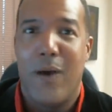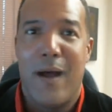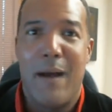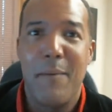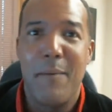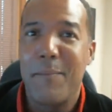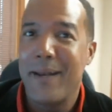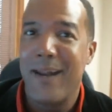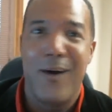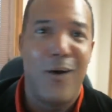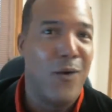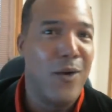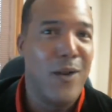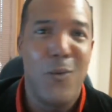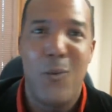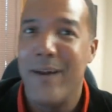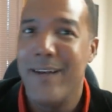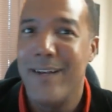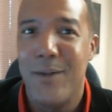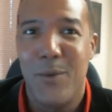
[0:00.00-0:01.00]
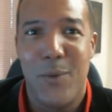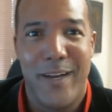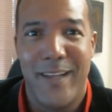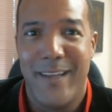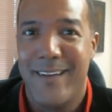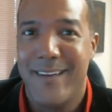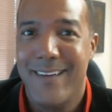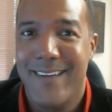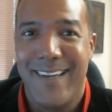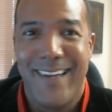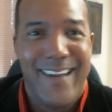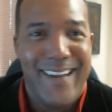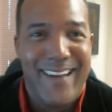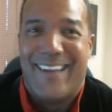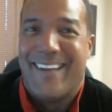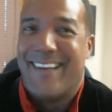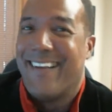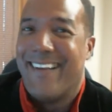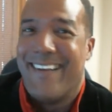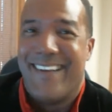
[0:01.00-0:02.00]
I'm gonna be the only one doing
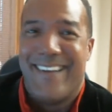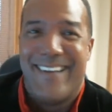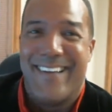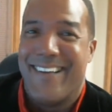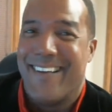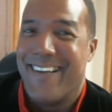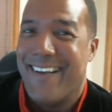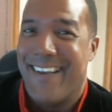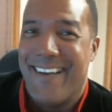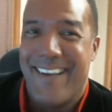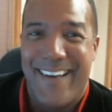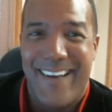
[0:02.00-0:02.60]
it.